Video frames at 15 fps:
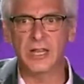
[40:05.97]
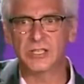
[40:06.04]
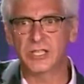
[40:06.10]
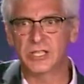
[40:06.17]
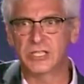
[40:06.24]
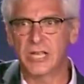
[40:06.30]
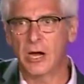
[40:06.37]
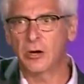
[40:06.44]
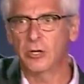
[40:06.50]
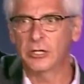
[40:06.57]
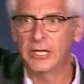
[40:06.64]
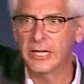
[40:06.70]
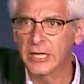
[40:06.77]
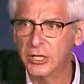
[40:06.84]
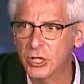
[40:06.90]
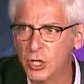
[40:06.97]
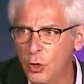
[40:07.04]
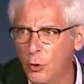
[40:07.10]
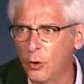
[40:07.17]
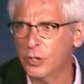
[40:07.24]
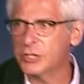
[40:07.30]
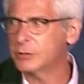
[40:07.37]
necessarily in
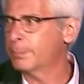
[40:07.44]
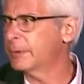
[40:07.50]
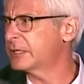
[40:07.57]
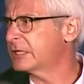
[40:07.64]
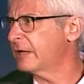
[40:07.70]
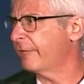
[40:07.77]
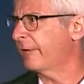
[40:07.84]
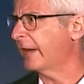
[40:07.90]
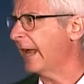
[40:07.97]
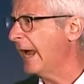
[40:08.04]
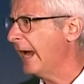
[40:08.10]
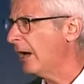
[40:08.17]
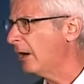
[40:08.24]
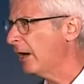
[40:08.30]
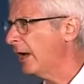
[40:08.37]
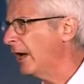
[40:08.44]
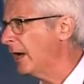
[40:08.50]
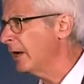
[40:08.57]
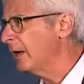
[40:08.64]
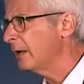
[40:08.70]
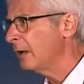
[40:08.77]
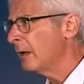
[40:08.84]
your specific
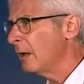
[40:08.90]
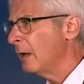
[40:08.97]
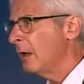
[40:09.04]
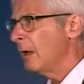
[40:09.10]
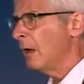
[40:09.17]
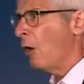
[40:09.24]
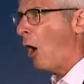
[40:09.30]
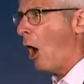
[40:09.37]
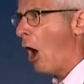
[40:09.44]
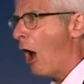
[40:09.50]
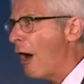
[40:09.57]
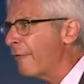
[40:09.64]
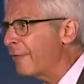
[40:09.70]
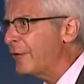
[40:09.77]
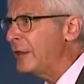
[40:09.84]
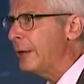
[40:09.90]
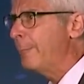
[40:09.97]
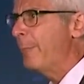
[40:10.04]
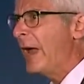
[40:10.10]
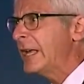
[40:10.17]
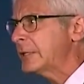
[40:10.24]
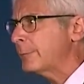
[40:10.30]
area. Often the
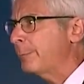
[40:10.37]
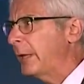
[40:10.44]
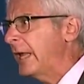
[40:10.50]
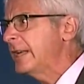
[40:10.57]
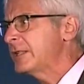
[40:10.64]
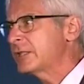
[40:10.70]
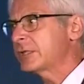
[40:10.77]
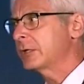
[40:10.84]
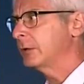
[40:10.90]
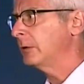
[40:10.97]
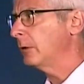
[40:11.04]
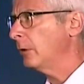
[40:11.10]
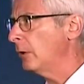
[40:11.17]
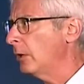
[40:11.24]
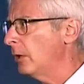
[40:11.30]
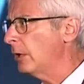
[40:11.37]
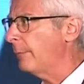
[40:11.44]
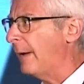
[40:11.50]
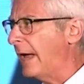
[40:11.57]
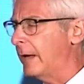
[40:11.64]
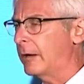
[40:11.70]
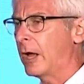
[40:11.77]
best place to learn
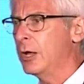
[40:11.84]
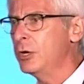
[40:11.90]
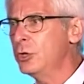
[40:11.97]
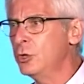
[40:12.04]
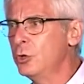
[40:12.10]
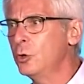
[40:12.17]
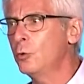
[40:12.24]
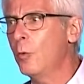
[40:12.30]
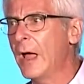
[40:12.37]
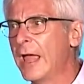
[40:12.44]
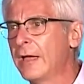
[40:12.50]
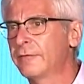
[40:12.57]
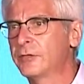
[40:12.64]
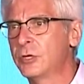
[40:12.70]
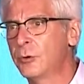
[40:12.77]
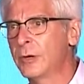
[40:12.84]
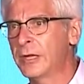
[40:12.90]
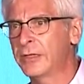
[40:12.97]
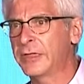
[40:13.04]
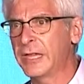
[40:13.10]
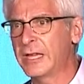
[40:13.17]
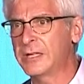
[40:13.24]
about a new way of doing
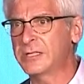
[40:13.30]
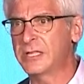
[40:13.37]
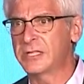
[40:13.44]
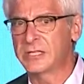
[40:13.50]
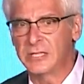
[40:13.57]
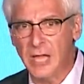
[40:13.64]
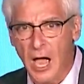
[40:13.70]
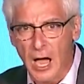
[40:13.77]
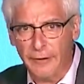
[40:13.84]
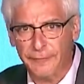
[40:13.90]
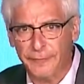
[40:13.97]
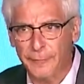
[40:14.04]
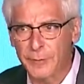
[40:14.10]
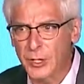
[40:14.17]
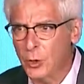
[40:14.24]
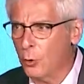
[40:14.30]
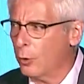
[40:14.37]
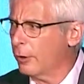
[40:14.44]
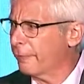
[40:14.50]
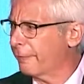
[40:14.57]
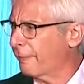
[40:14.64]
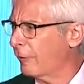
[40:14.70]
things is not from
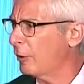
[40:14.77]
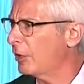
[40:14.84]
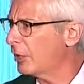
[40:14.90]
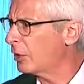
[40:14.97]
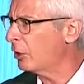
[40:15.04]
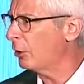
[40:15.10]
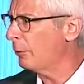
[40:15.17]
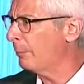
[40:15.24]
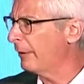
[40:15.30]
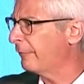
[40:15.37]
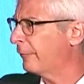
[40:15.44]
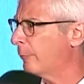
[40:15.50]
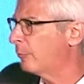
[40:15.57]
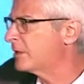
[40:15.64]
your vertical, but from